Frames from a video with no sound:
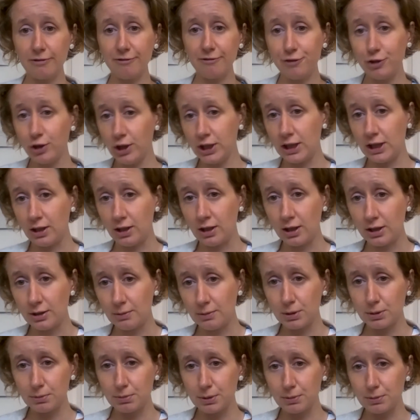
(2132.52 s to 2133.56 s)
fully hard
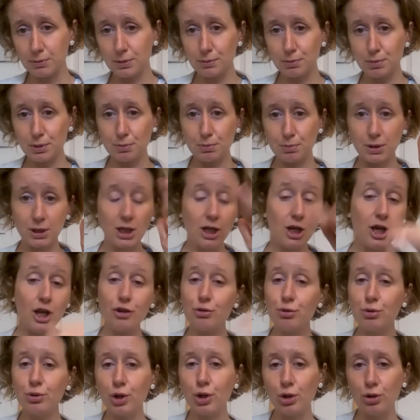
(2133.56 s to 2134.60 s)

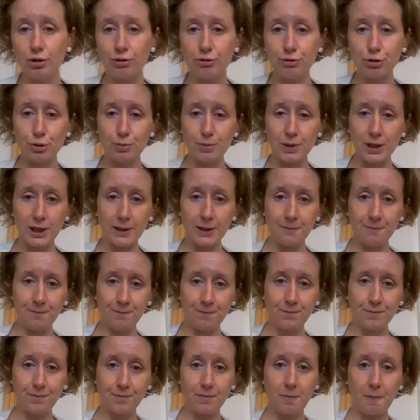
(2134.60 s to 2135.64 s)
through the whole of foreplay.
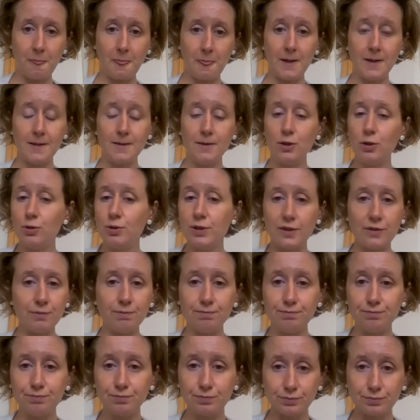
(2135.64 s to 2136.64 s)
No, it doesn't.